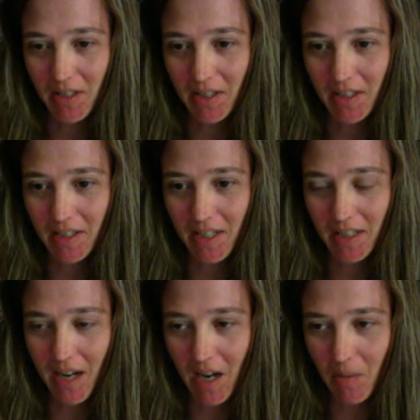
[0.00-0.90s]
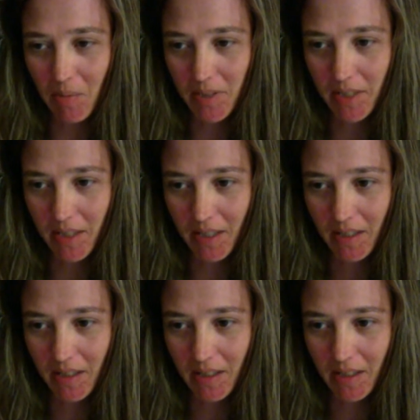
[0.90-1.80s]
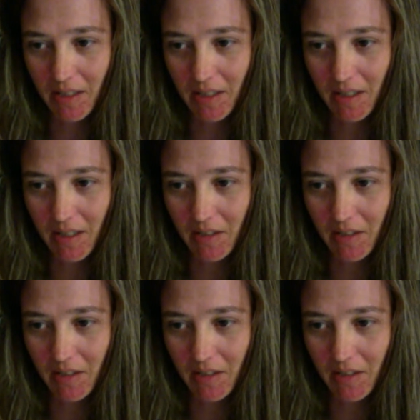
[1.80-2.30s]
the exact opposite. And it's